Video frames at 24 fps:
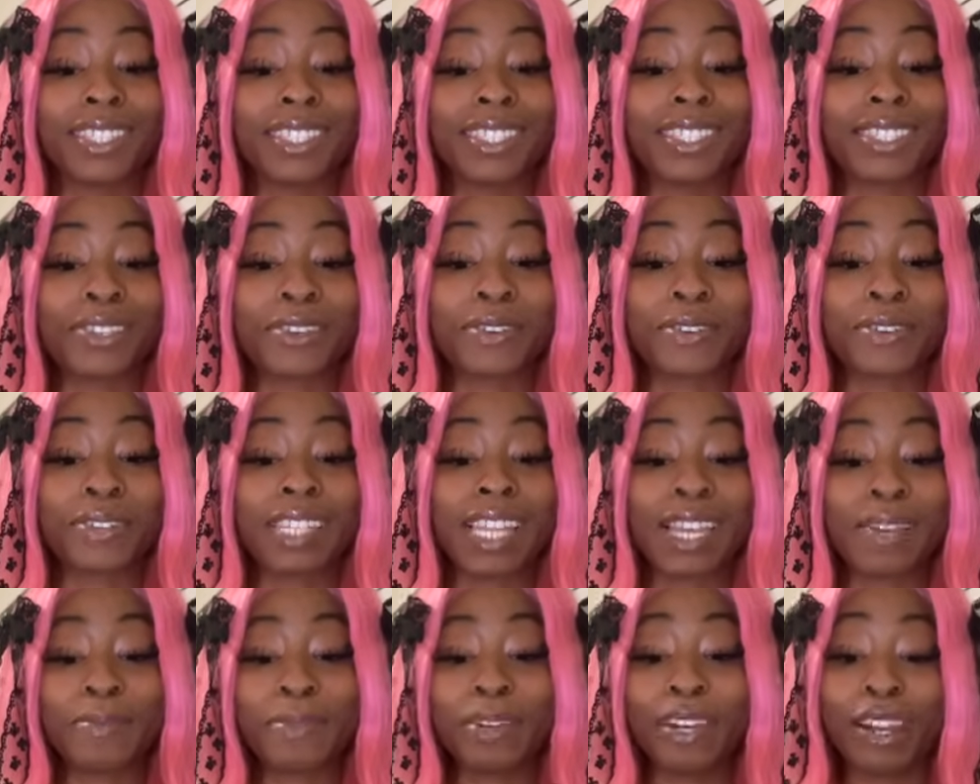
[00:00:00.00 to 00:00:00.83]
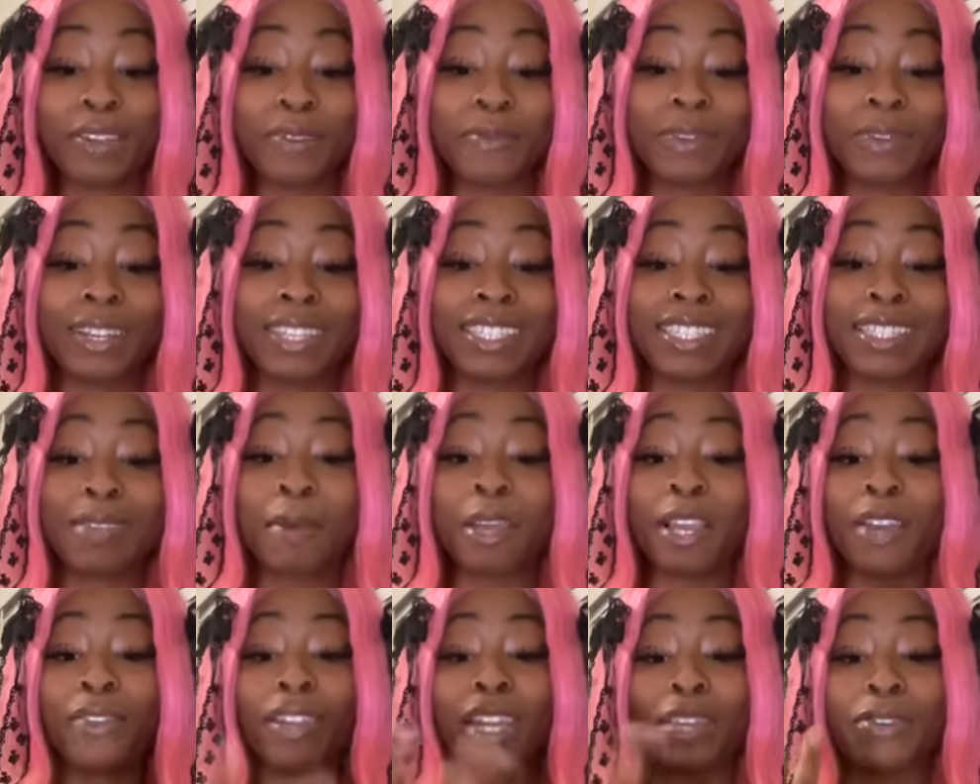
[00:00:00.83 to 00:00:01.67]
So like, what are you willing? To? Somebody
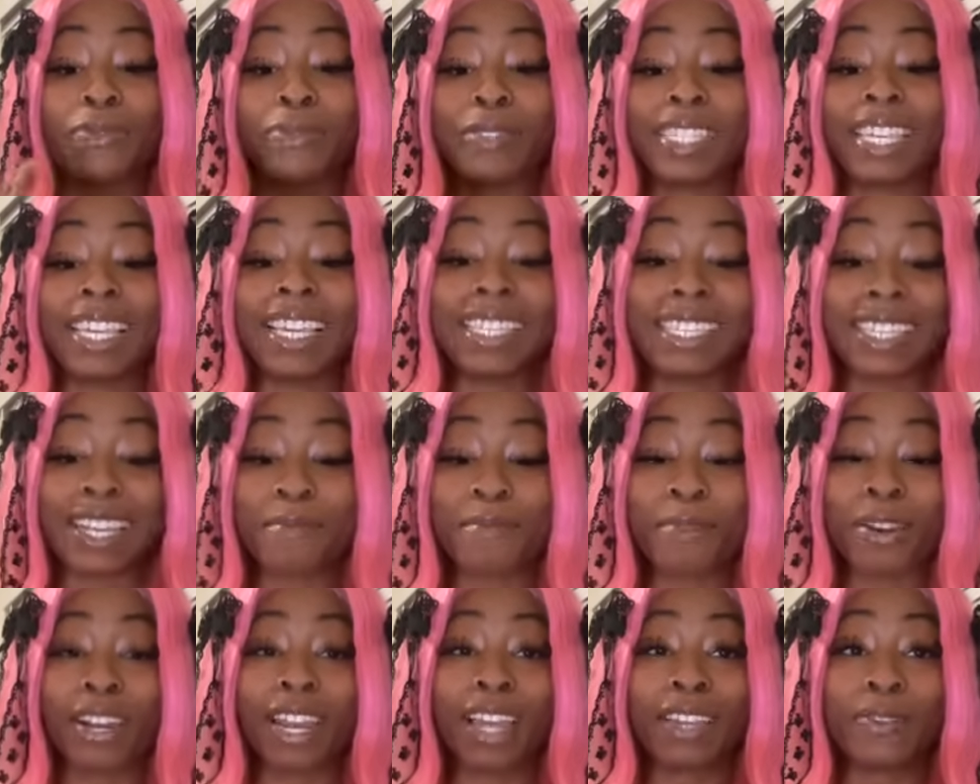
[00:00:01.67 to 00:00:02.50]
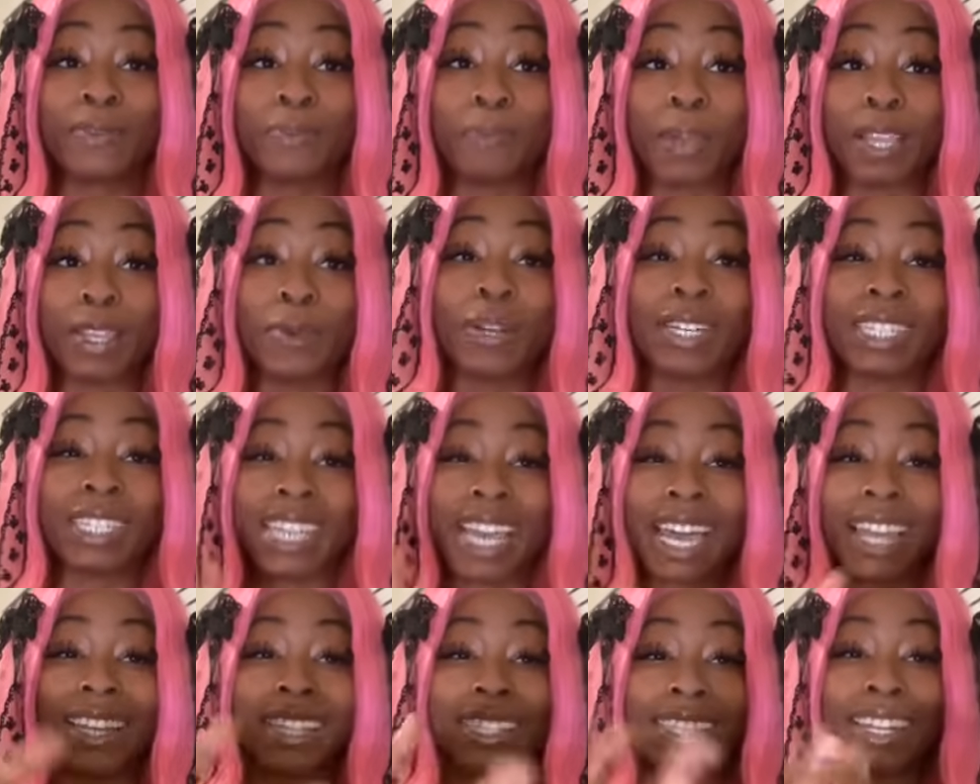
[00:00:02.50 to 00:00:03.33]
could feel like you teasing them or like you you're
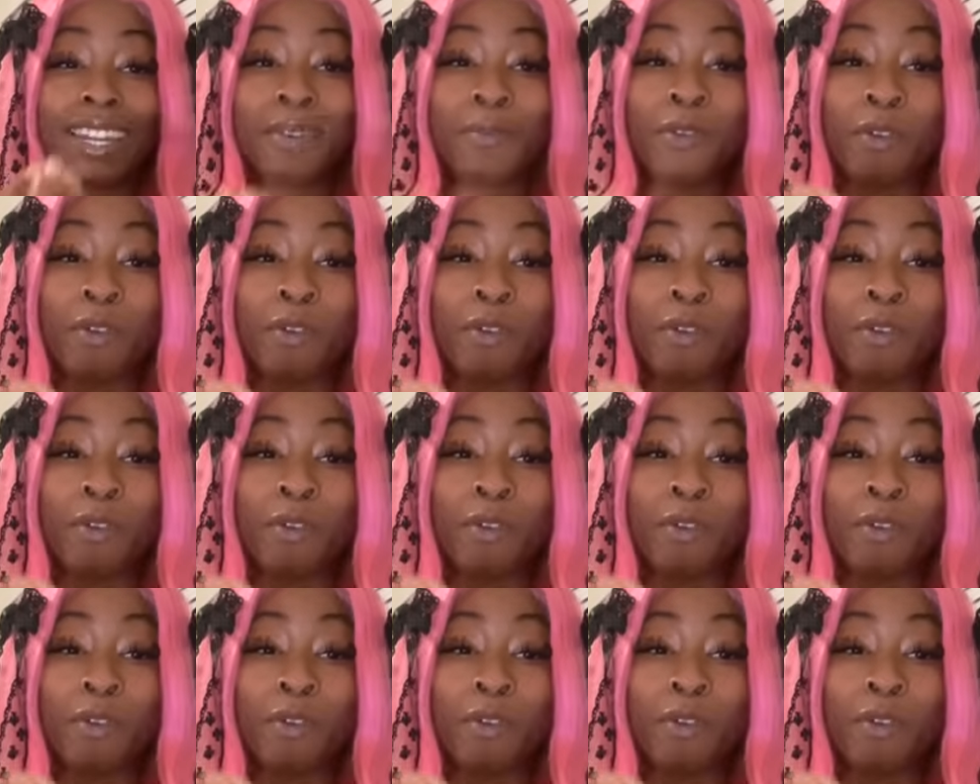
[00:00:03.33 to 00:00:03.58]
challenging them.